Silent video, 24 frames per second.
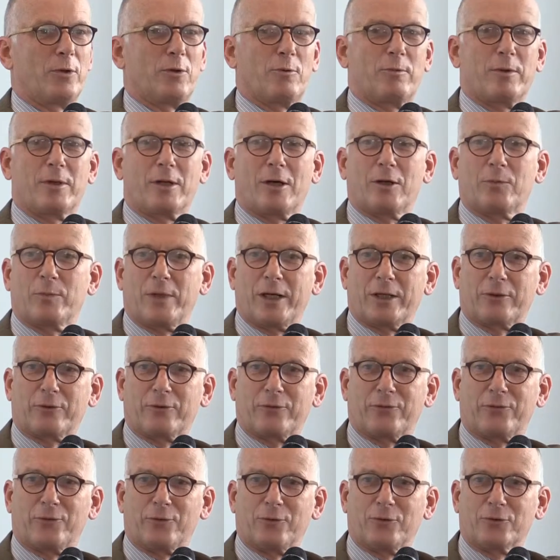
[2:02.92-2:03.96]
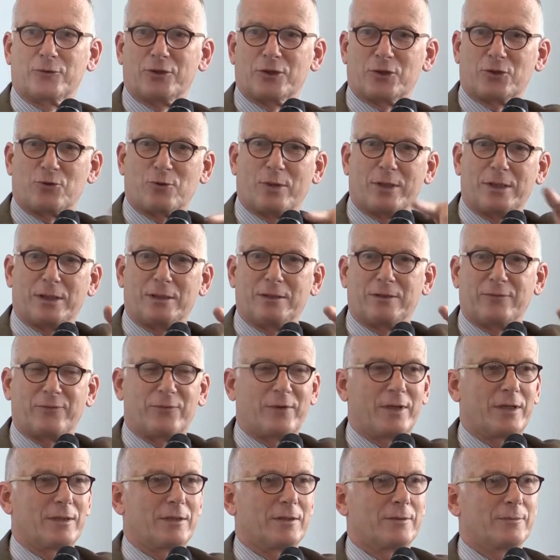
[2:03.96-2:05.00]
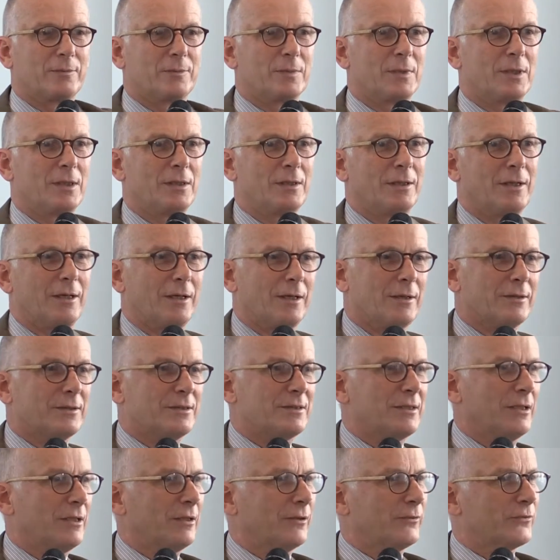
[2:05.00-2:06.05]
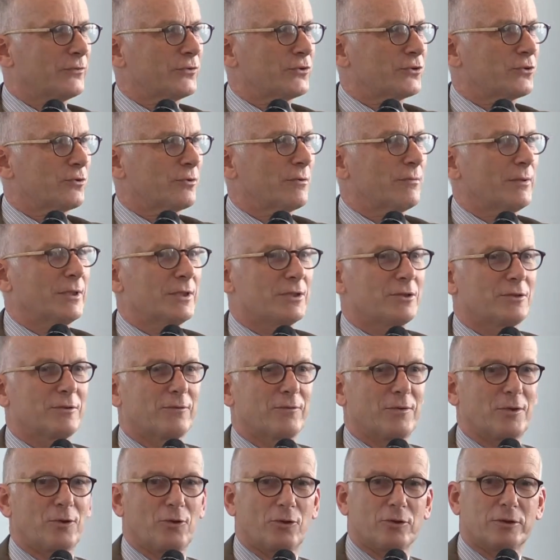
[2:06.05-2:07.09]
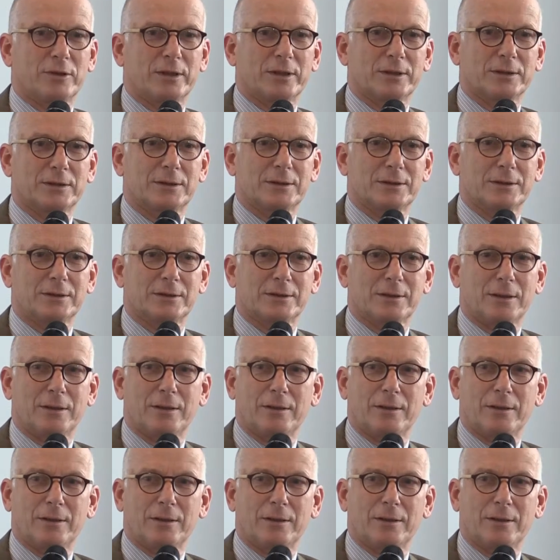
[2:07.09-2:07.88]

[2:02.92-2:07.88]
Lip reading: or without microphone, just to identify themselves to the rest of the audience.